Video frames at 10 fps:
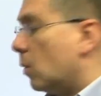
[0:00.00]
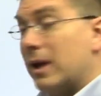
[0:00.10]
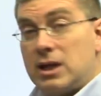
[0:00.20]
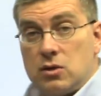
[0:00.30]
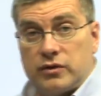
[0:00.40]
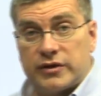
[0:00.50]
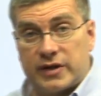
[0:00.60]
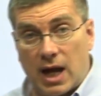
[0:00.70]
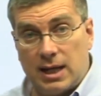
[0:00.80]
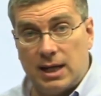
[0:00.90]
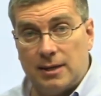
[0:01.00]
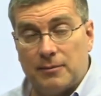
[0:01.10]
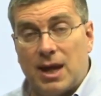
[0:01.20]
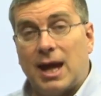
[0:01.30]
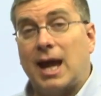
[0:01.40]
When you study
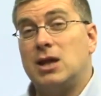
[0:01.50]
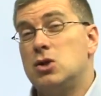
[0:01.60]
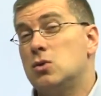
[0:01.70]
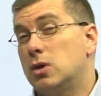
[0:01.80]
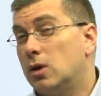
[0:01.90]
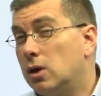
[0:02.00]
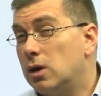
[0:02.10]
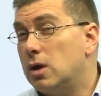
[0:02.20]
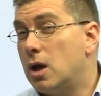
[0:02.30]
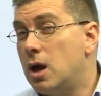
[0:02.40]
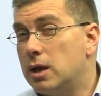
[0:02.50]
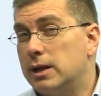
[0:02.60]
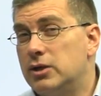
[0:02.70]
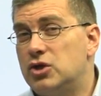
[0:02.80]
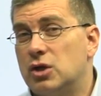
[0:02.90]
and you learn
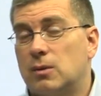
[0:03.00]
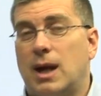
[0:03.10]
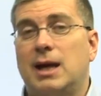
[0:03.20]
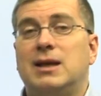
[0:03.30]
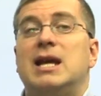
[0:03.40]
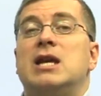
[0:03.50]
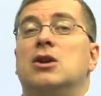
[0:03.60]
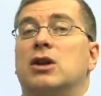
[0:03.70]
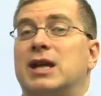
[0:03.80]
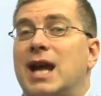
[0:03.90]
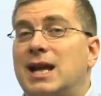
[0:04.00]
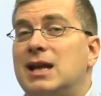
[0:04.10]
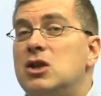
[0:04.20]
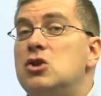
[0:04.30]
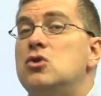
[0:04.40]
knowledge, right? You're
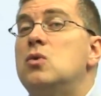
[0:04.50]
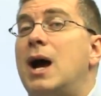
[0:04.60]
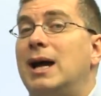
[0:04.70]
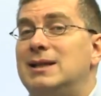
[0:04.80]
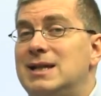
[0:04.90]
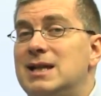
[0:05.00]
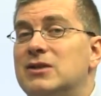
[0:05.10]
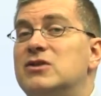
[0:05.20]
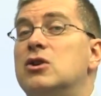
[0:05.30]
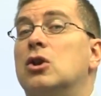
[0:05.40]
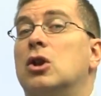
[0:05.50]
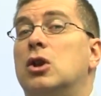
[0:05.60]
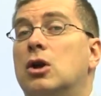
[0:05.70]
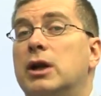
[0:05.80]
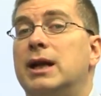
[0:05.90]
getting new ideas. You're
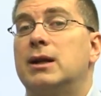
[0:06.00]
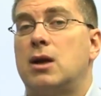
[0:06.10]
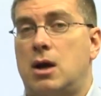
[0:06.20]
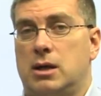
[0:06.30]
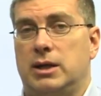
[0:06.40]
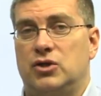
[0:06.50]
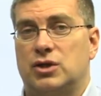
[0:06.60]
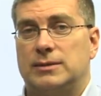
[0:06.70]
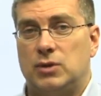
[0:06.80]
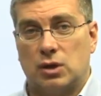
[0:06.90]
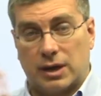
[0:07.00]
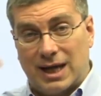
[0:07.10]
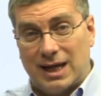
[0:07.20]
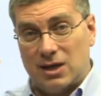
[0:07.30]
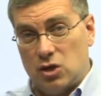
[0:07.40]
learning knowledge. You're
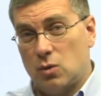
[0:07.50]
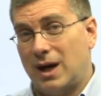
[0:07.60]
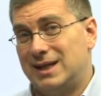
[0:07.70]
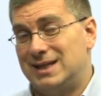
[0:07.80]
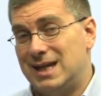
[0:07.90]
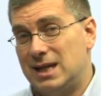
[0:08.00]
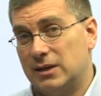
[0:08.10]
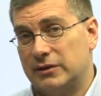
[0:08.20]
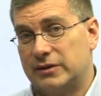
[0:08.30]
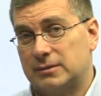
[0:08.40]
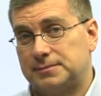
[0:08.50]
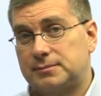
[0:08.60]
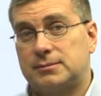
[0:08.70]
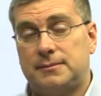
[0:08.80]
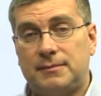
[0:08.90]
getting new ideas
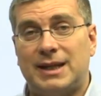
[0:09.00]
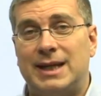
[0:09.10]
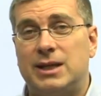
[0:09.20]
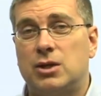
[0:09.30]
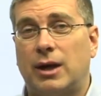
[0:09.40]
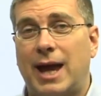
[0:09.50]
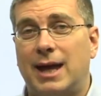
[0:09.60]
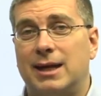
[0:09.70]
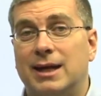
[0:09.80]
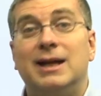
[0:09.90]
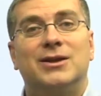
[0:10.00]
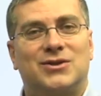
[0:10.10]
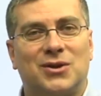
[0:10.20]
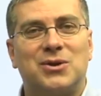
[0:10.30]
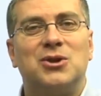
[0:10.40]
in your head.
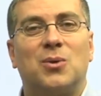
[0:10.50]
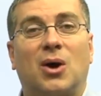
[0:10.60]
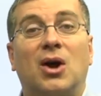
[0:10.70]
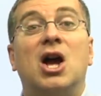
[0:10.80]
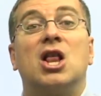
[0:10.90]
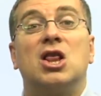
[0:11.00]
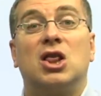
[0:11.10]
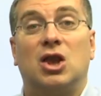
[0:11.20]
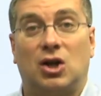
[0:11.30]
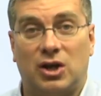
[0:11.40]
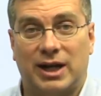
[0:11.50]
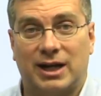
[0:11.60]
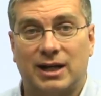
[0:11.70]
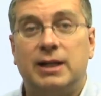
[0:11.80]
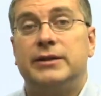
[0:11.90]
So you are
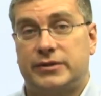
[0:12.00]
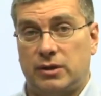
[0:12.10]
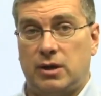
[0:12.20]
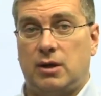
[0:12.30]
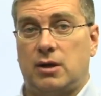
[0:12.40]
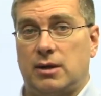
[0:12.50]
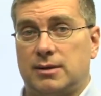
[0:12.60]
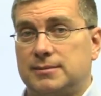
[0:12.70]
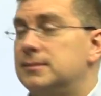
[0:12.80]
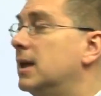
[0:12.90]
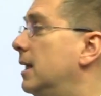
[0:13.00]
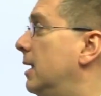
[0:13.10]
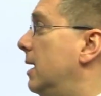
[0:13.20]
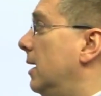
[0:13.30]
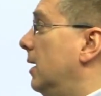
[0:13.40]
learning. To learn.
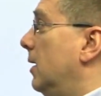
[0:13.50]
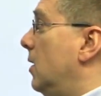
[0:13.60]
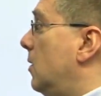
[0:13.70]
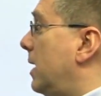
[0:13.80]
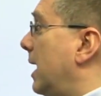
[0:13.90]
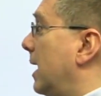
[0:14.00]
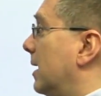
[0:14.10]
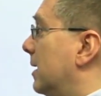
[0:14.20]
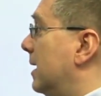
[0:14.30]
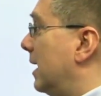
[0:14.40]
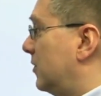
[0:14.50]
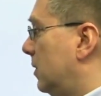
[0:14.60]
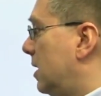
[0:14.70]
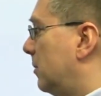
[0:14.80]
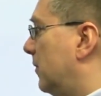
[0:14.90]
Okay, next
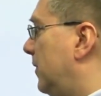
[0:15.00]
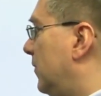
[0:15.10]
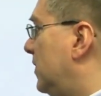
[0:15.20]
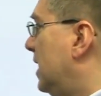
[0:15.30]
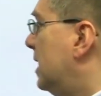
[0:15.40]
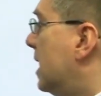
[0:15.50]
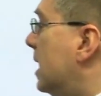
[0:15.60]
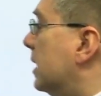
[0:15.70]
one, number 15.